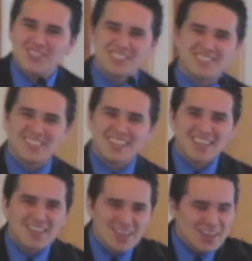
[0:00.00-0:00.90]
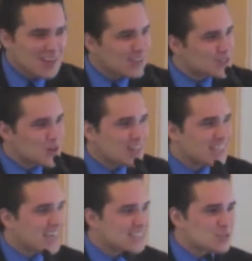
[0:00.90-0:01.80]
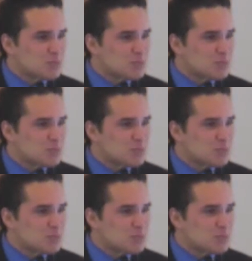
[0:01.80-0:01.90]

He's just trying to catch his